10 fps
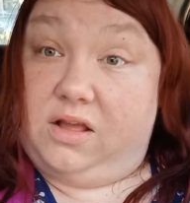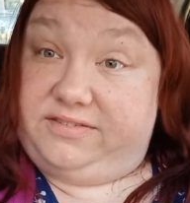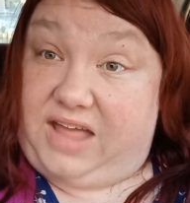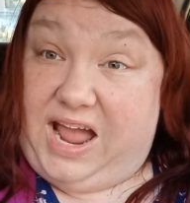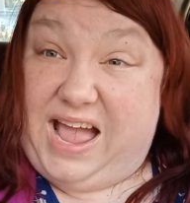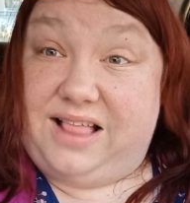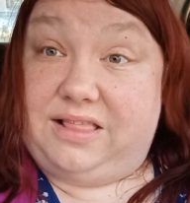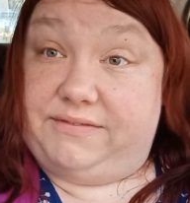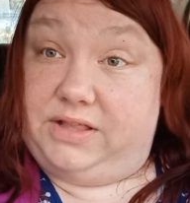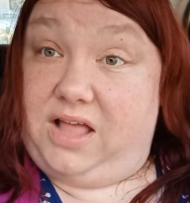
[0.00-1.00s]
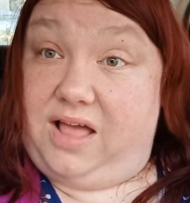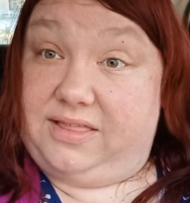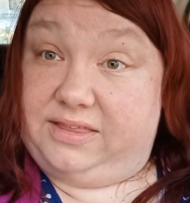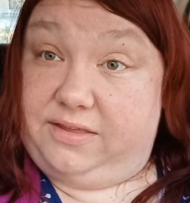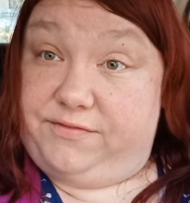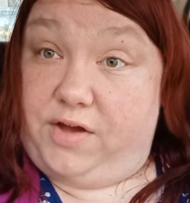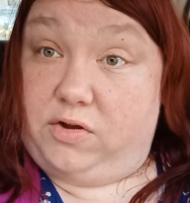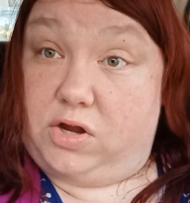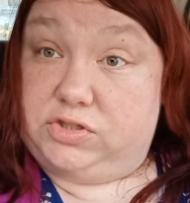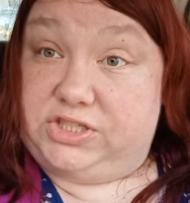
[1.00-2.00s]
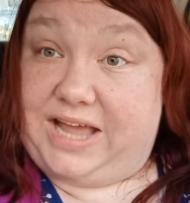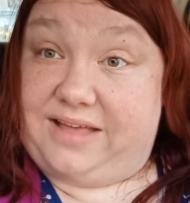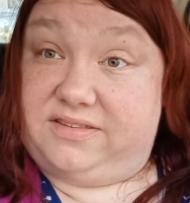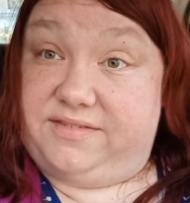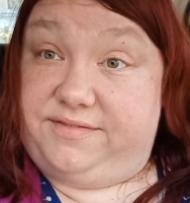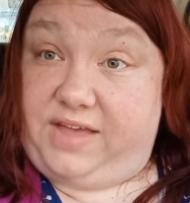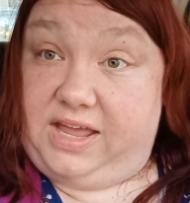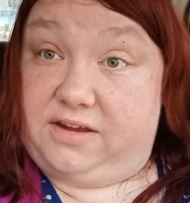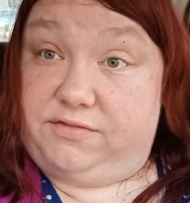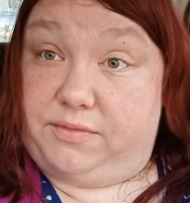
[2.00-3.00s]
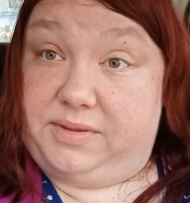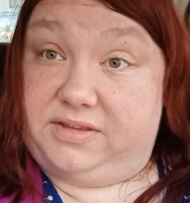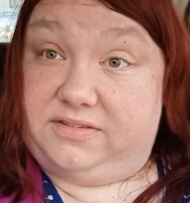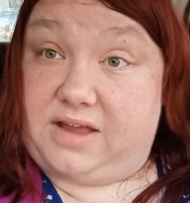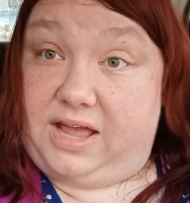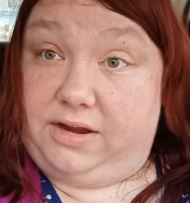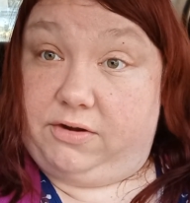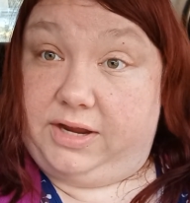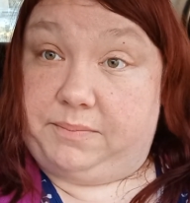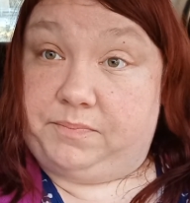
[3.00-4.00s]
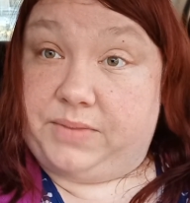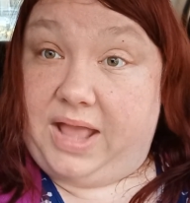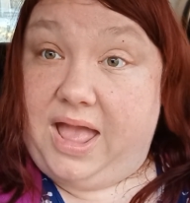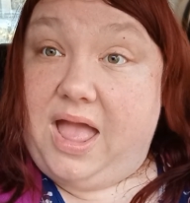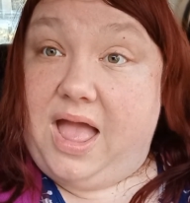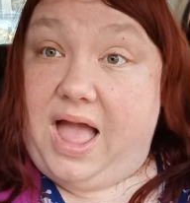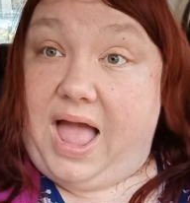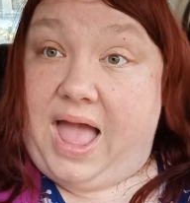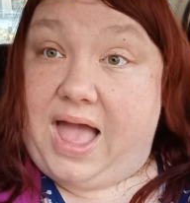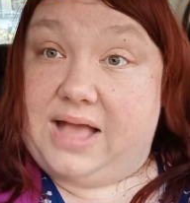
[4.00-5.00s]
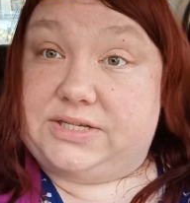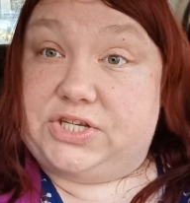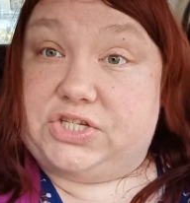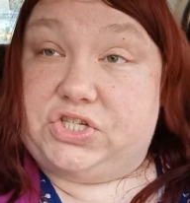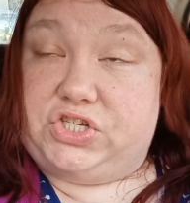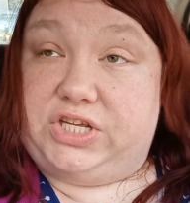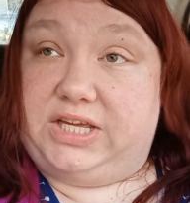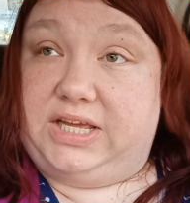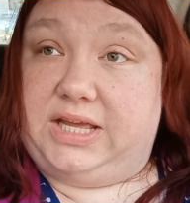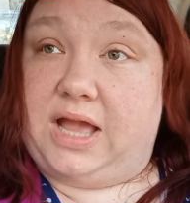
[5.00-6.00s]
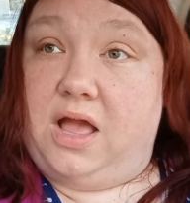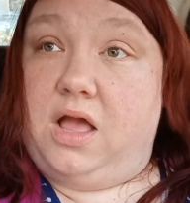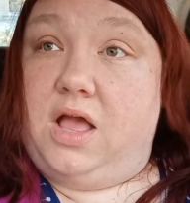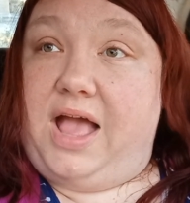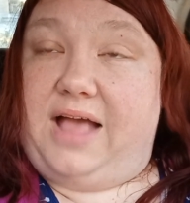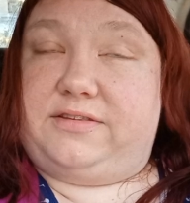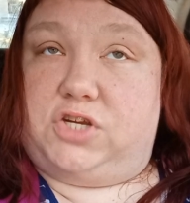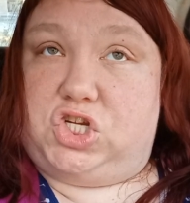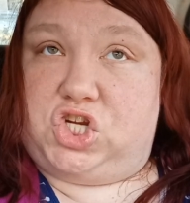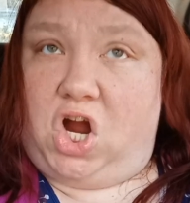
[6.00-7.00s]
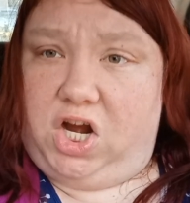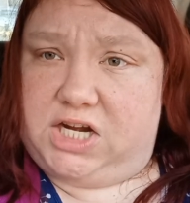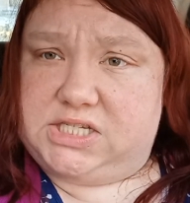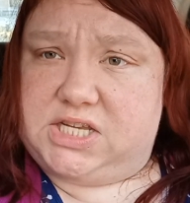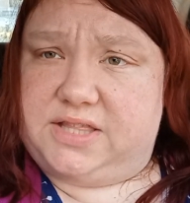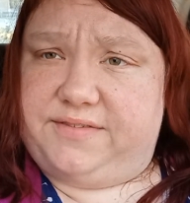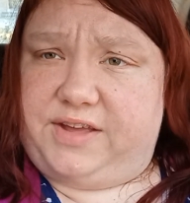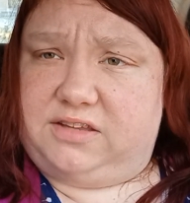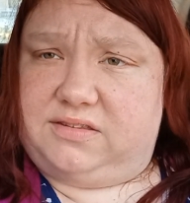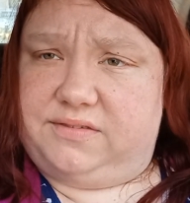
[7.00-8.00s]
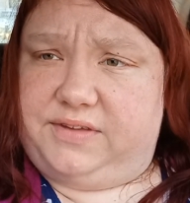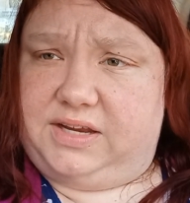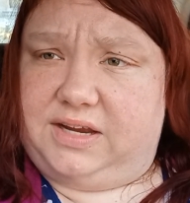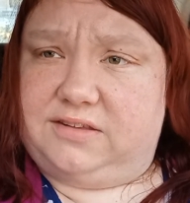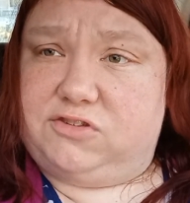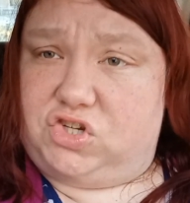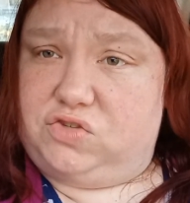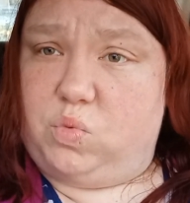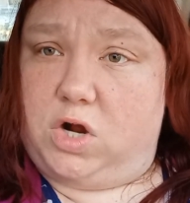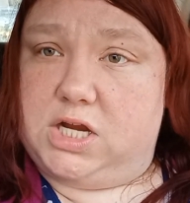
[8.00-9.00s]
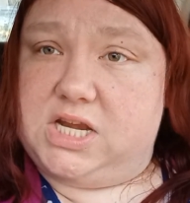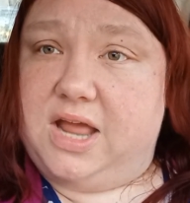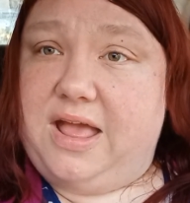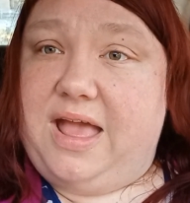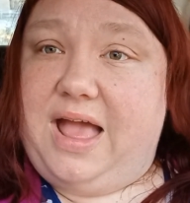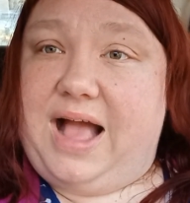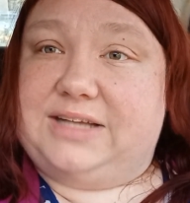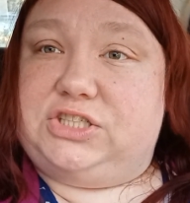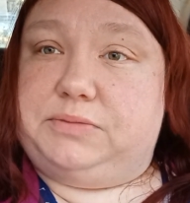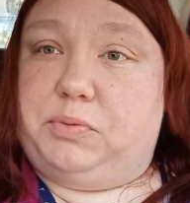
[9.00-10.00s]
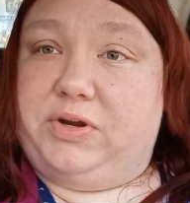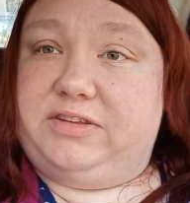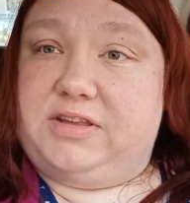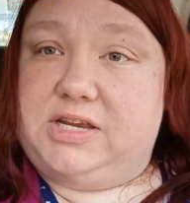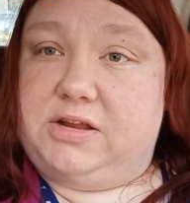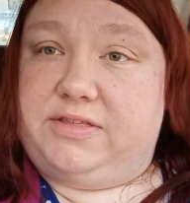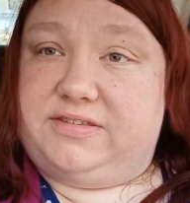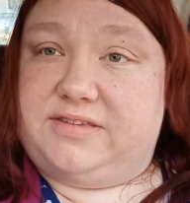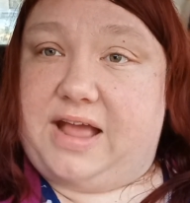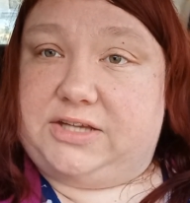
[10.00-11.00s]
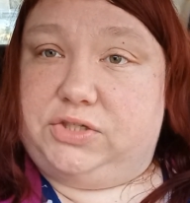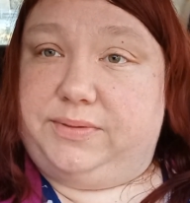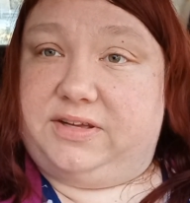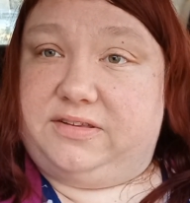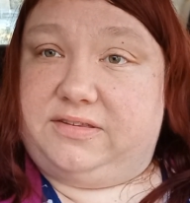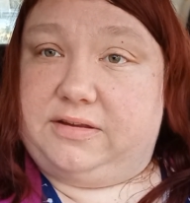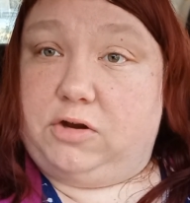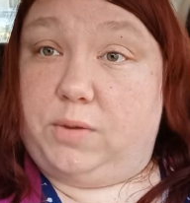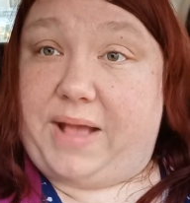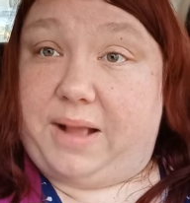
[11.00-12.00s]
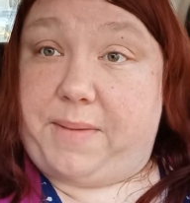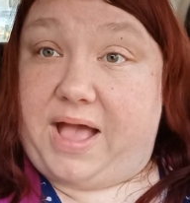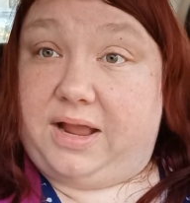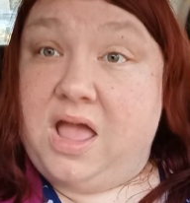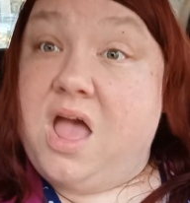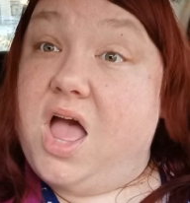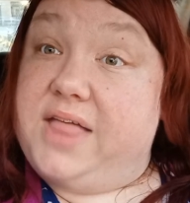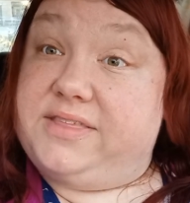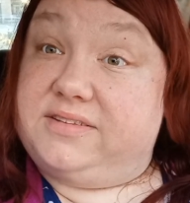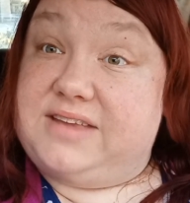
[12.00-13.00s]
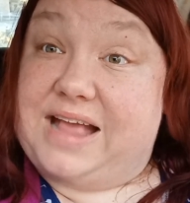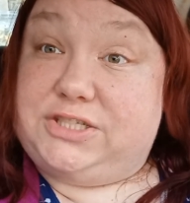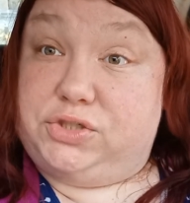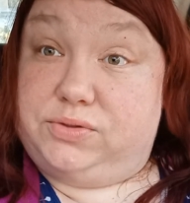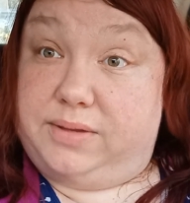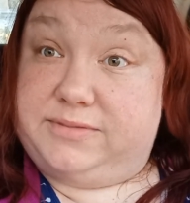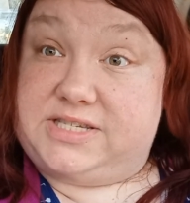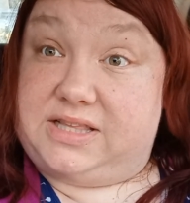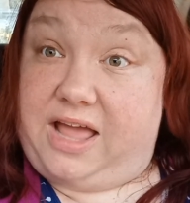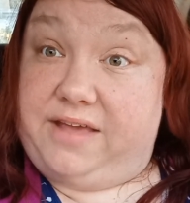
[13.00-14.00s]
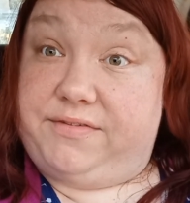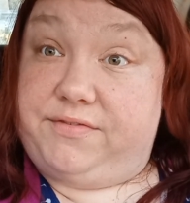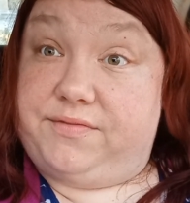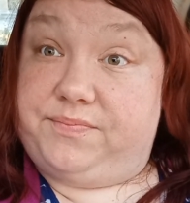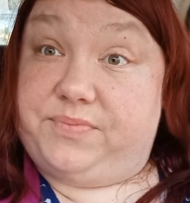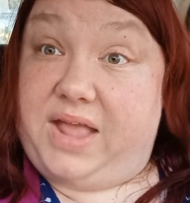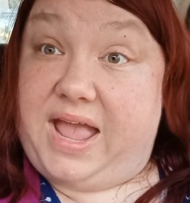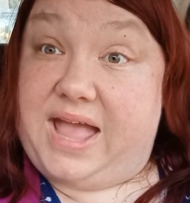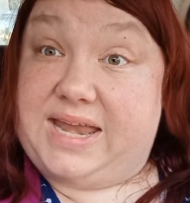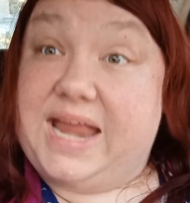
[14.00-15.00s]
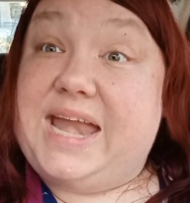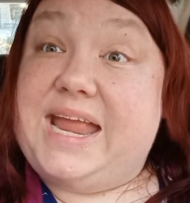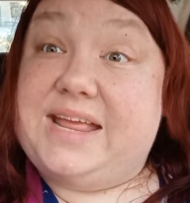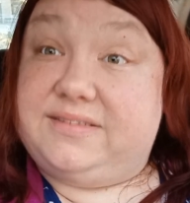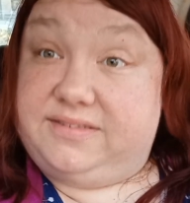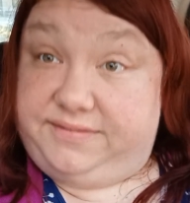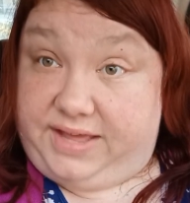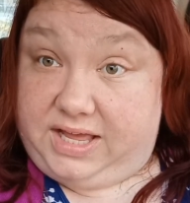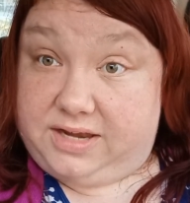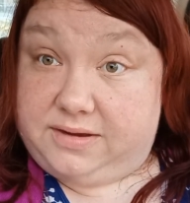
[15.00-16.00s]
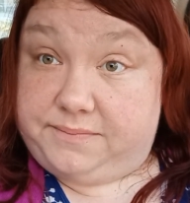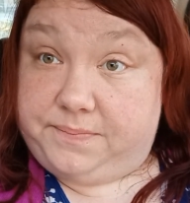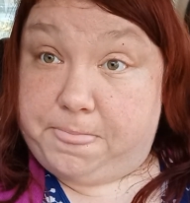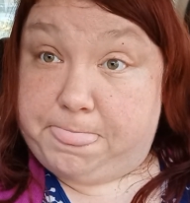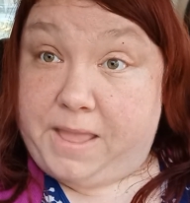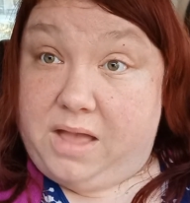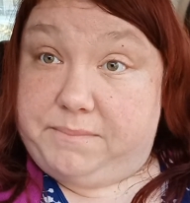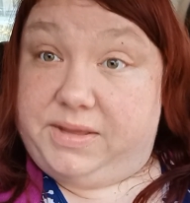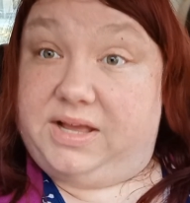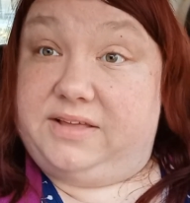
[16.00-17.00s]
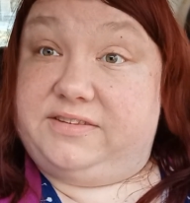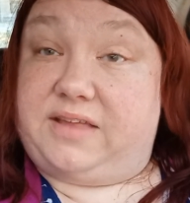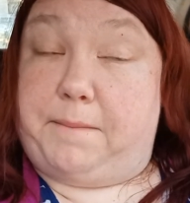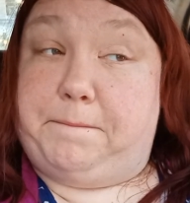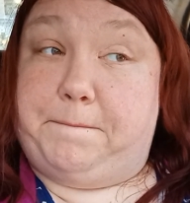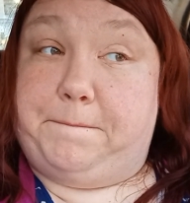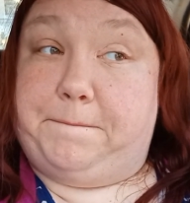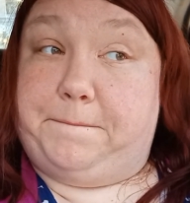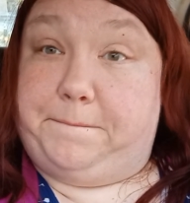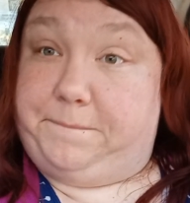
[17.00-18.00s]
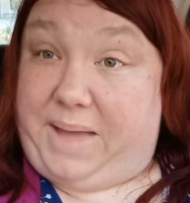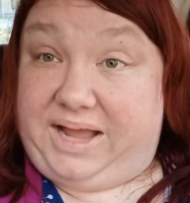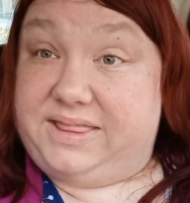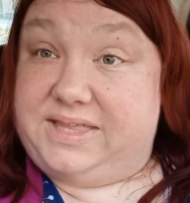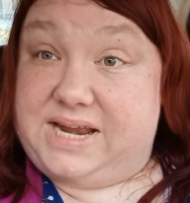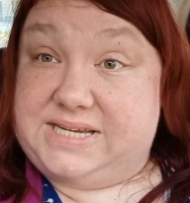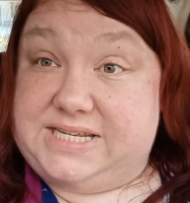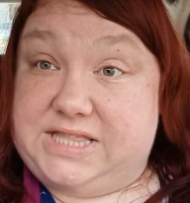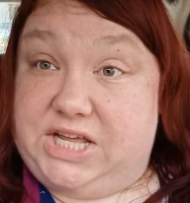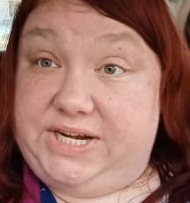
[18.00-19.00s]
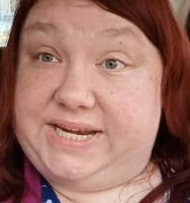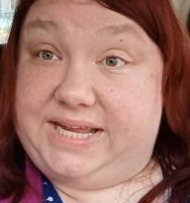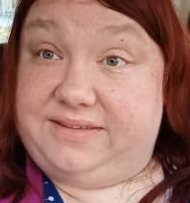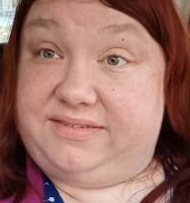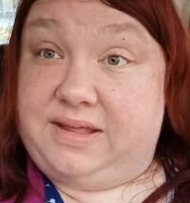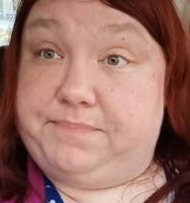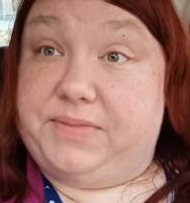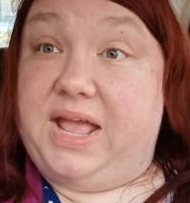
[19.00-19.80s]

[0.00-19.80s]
looks a hell of a lot like the photo she has of Van from his diary. And she has a shard to the vase of Venus, just one, and she brings it near the statue because it's in her backpack, and the statue comes to life. And it is Van. Because back in the 1930s,